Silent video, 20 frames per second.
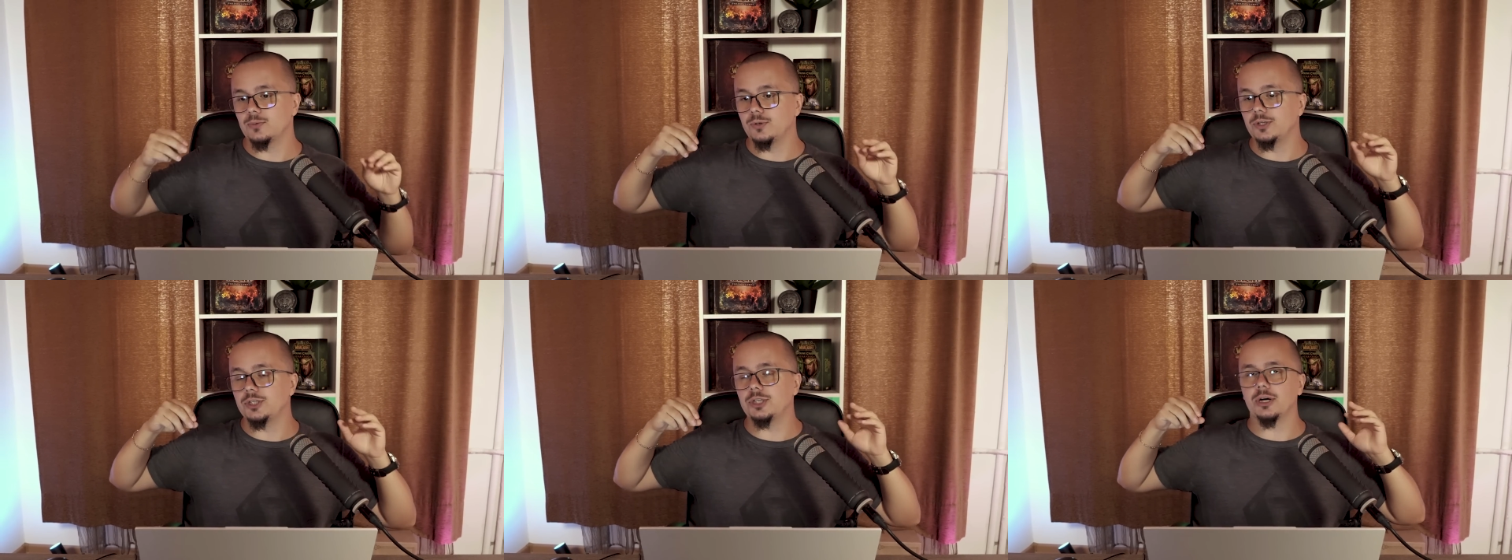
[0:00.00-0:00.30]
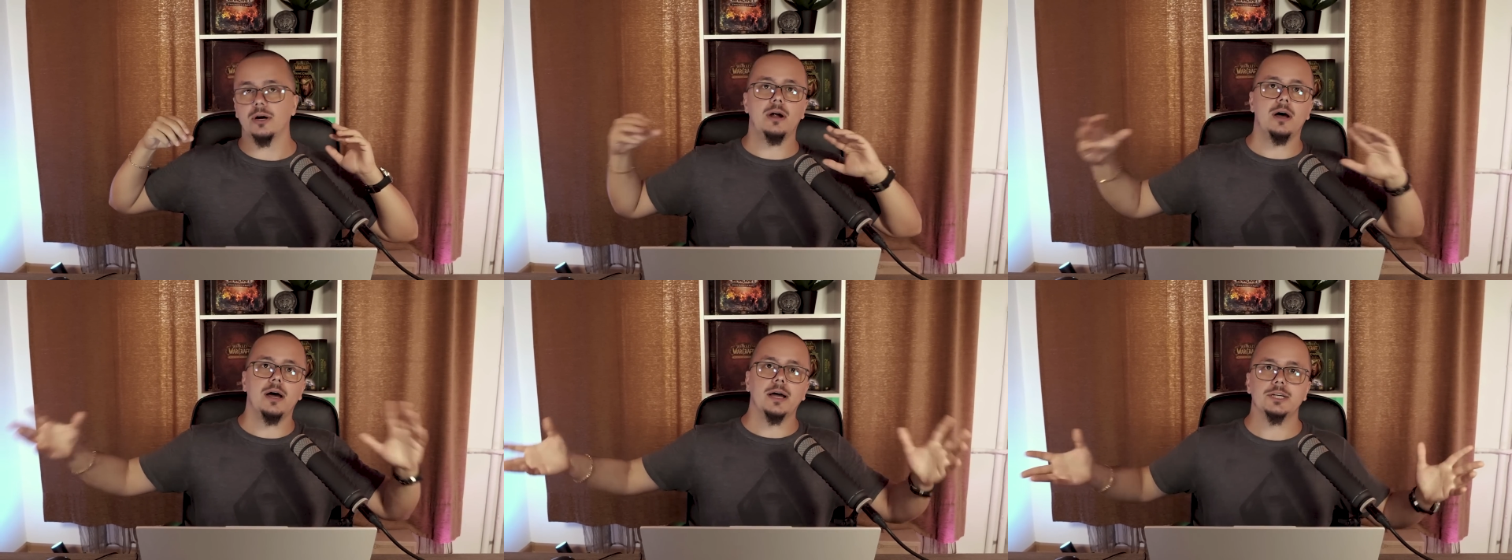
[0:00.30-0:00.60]
which
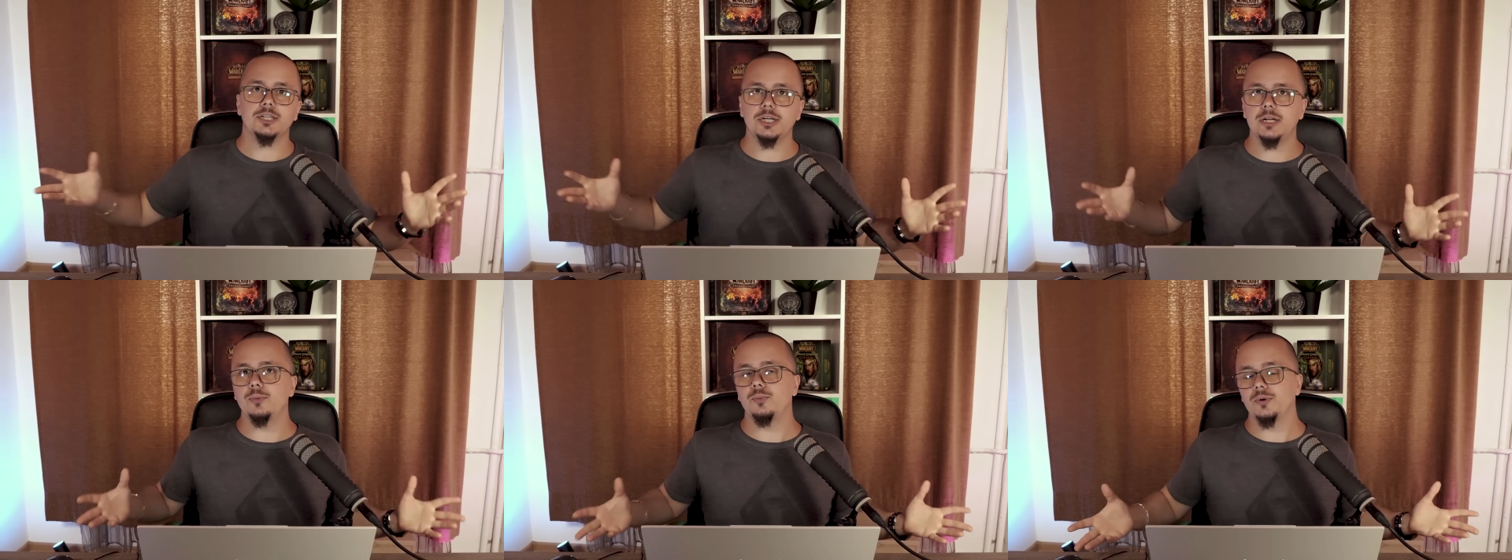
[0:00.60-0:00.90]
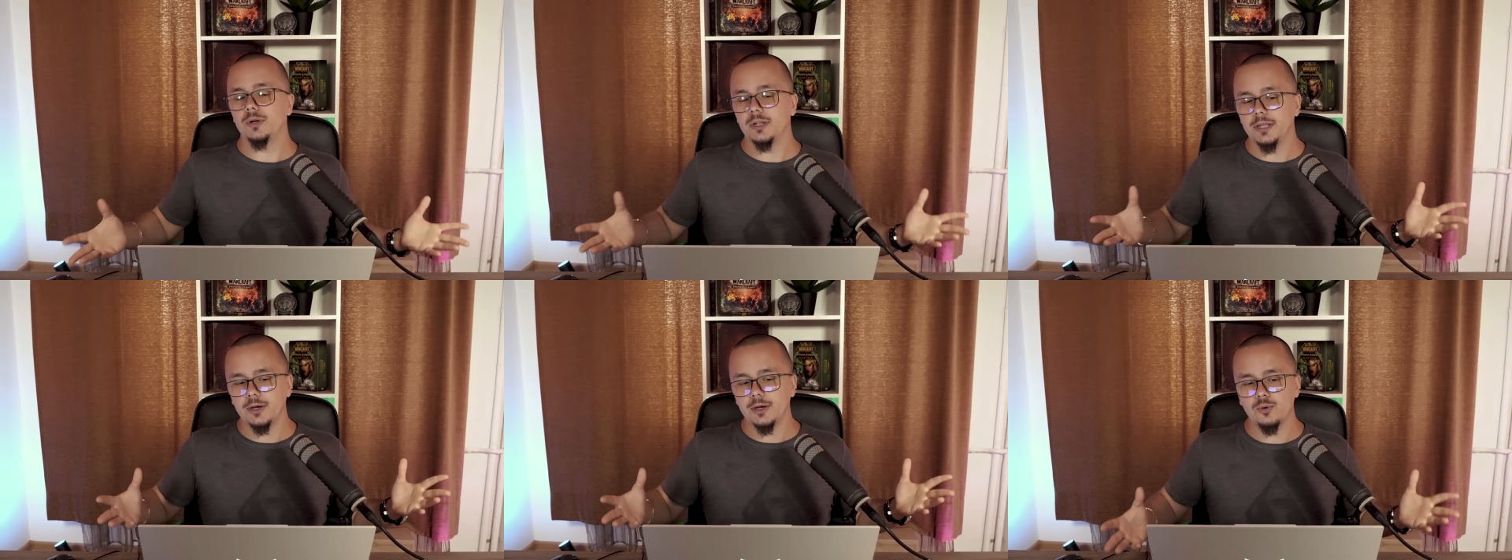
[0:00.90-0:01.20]
are actually
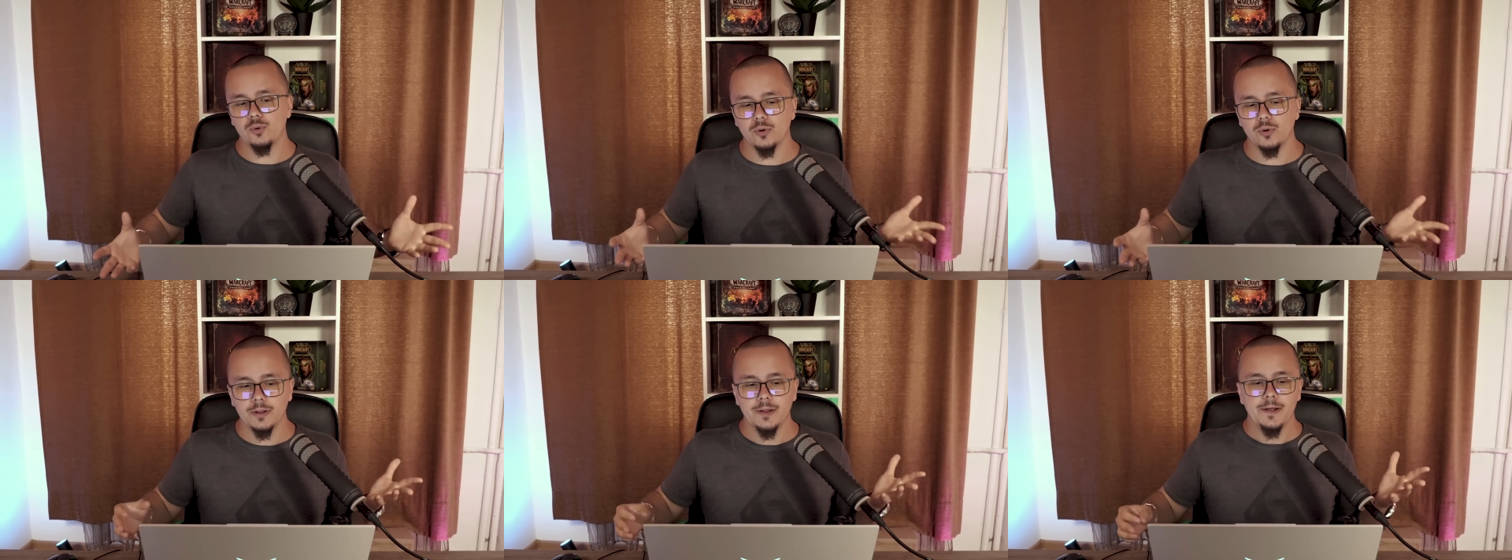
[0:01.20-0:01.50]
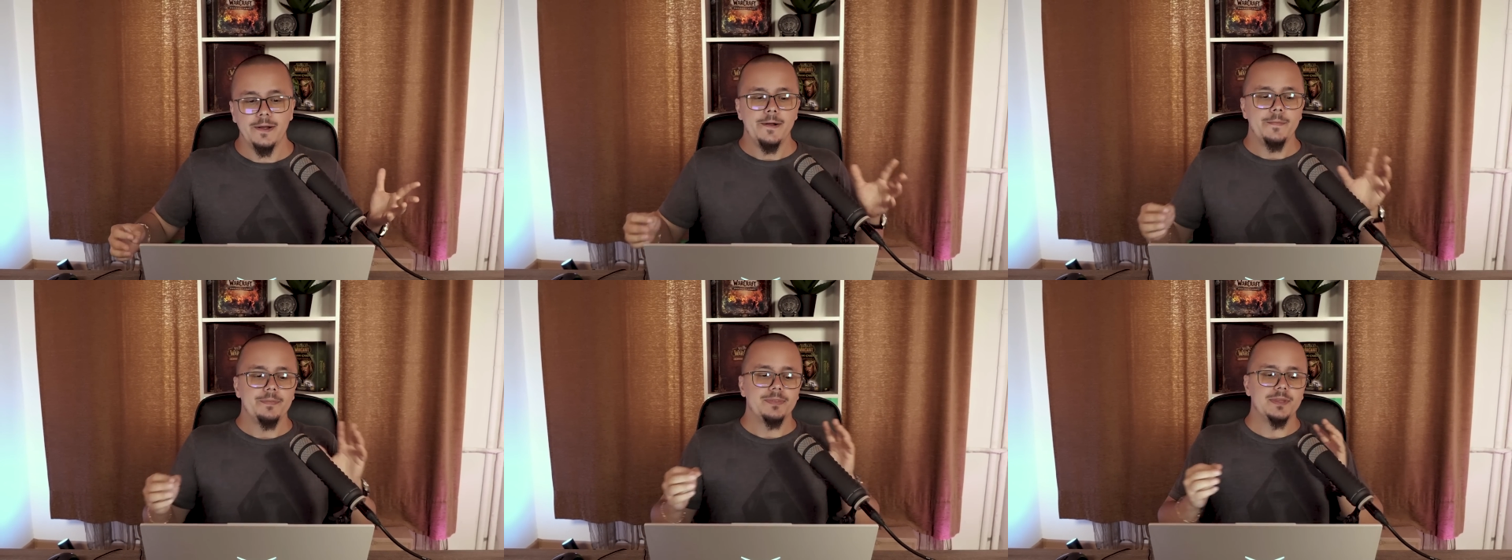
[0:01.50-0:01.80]
really cool.
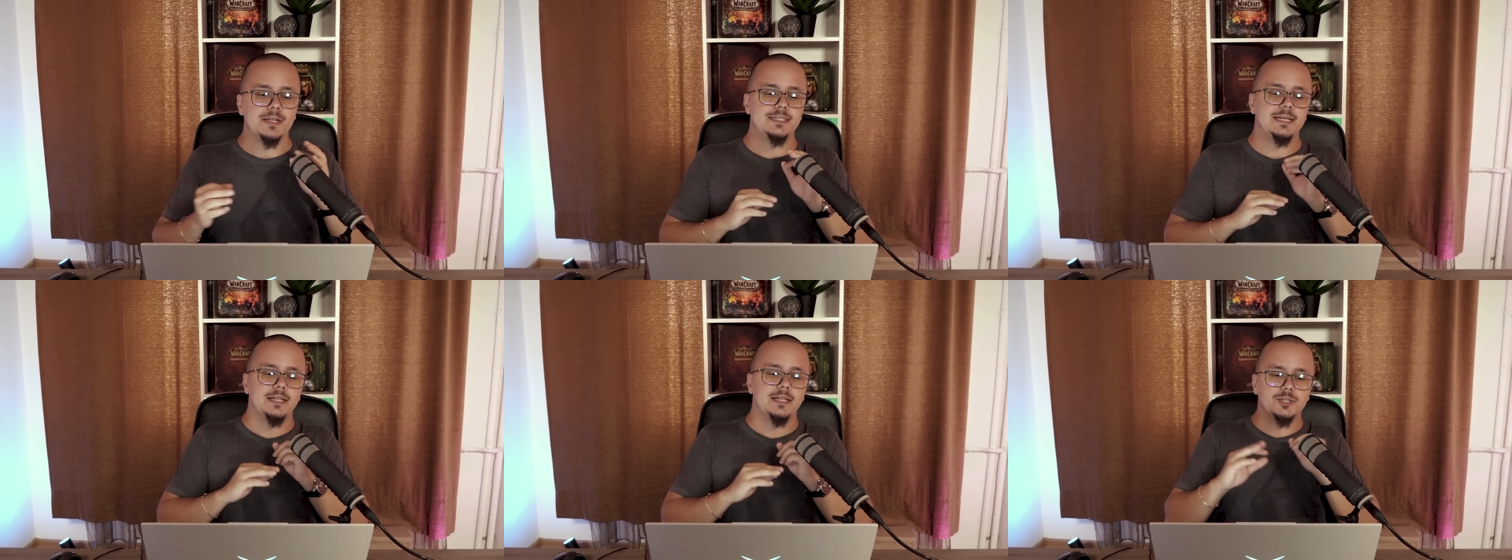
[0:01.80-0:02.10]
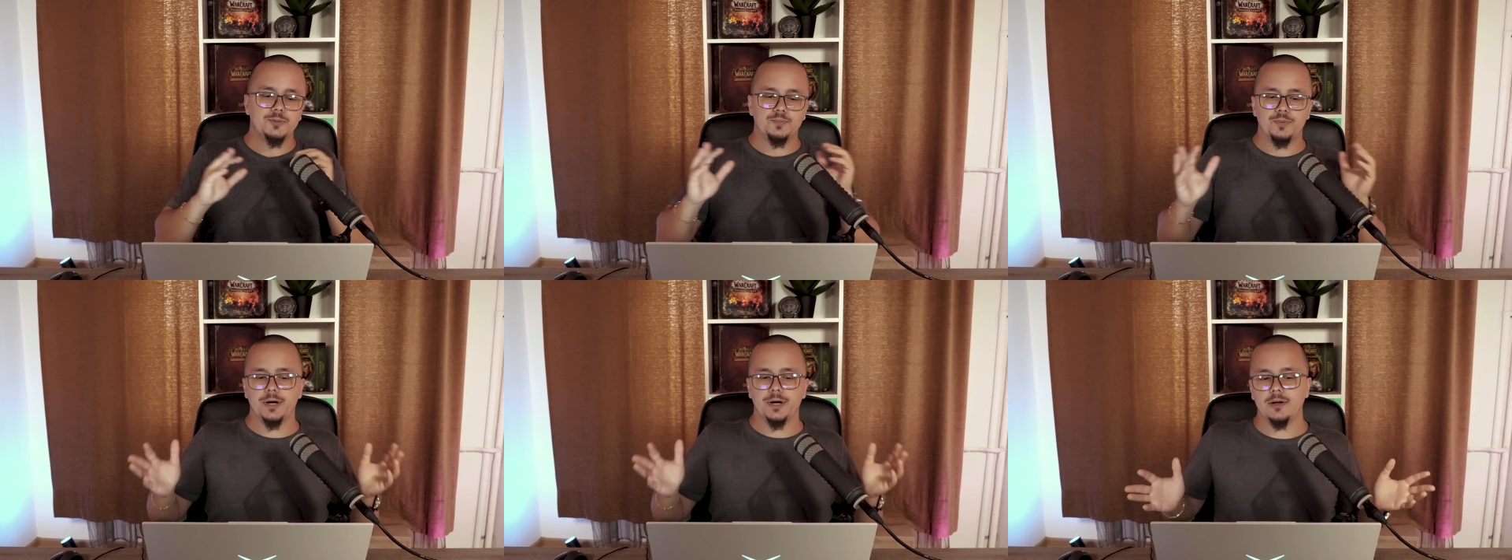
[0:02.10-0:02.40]
The talent spread